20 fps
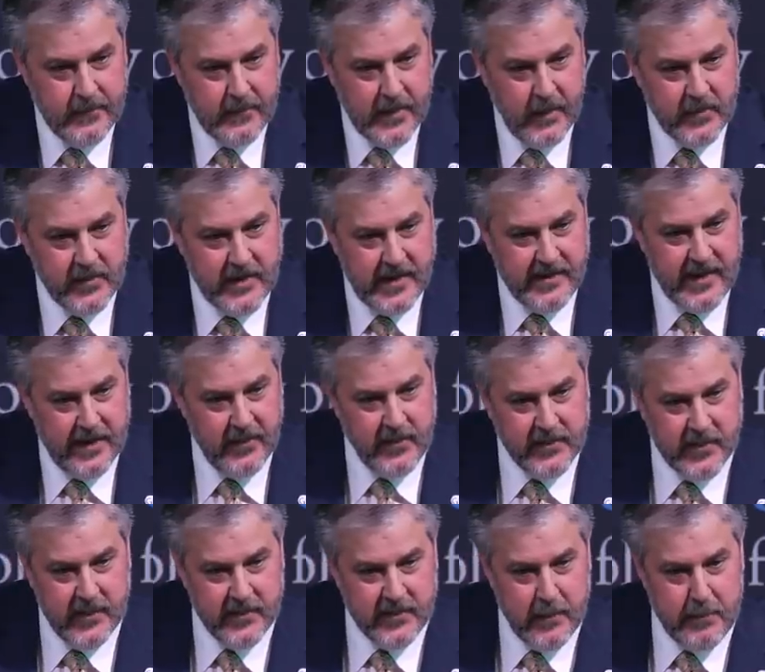because he
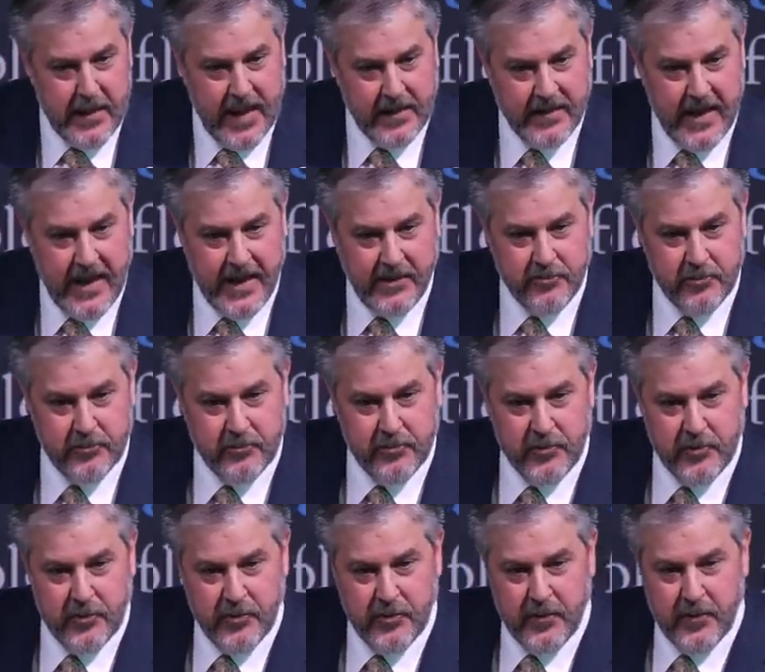tells us about
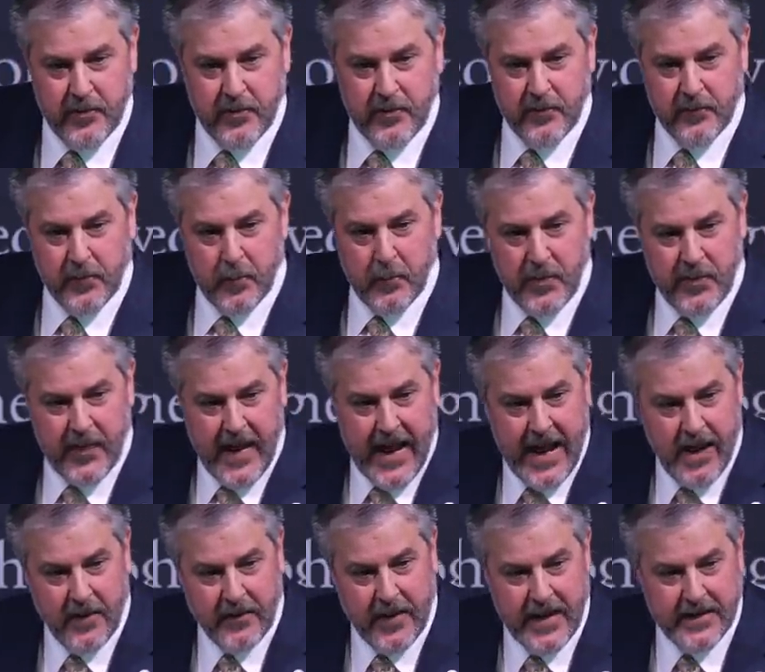dangers from
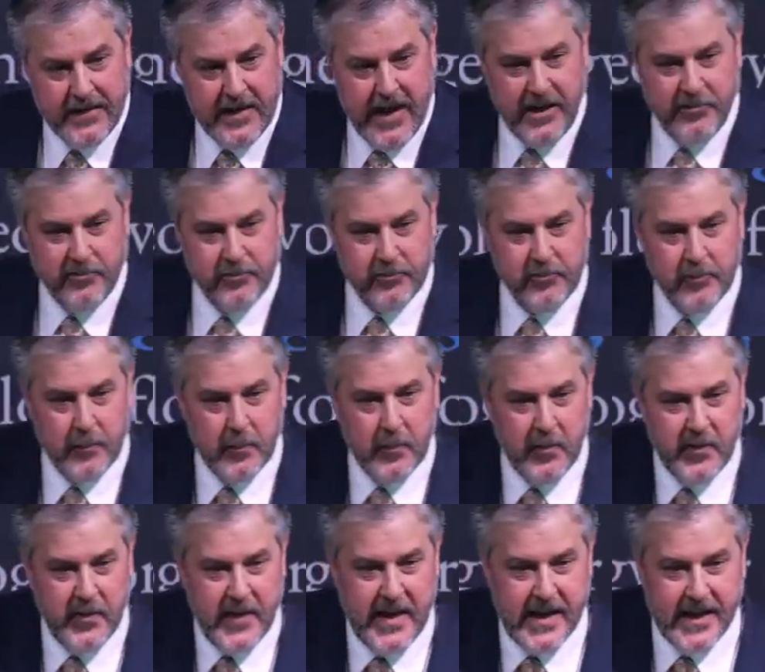without and dangers from
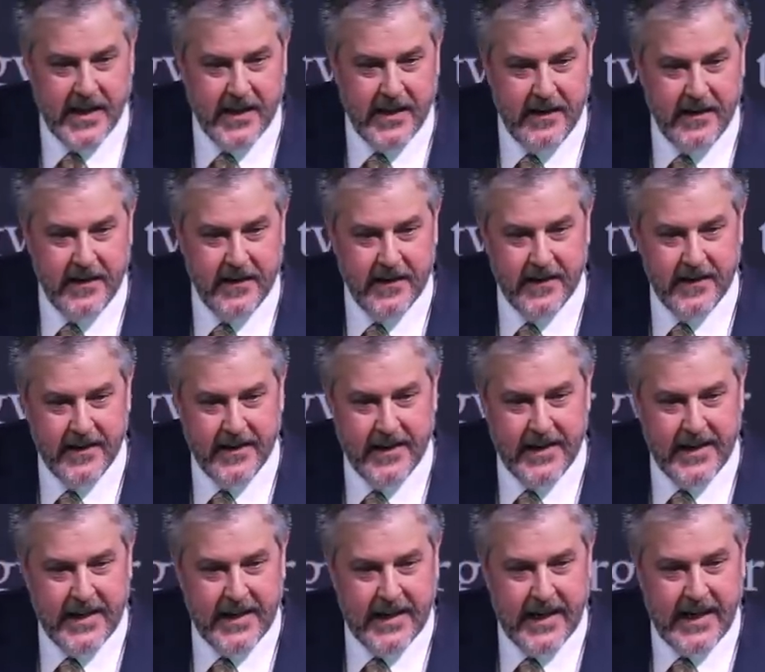within,
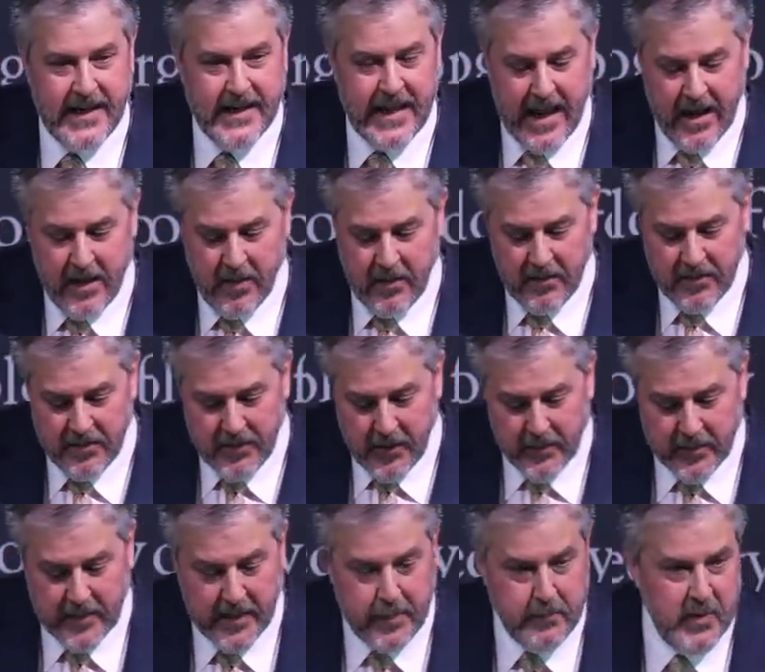he now,
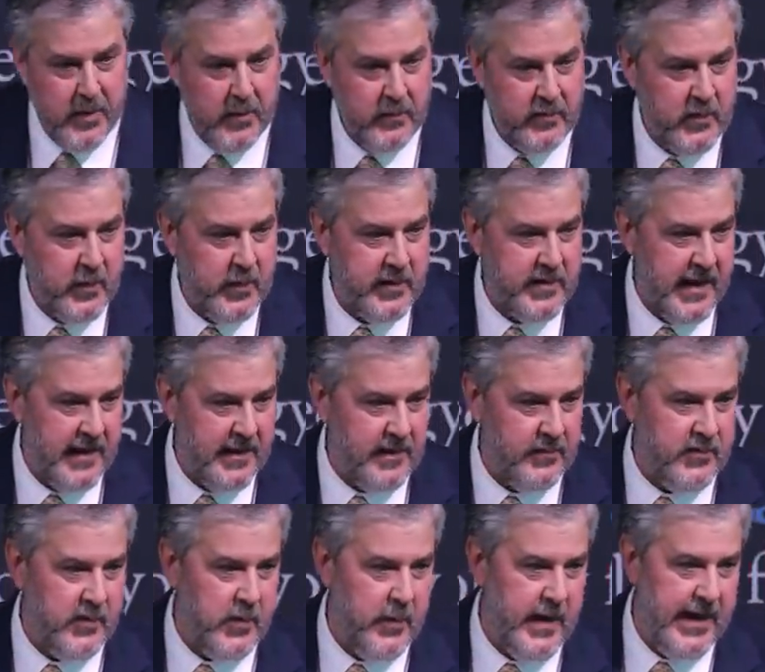thirdly, moves to a tale
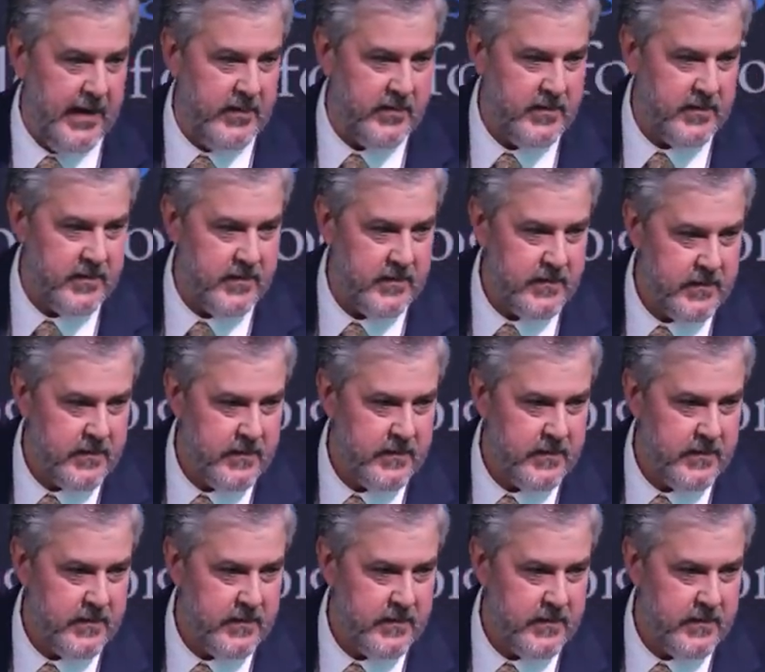of two houses.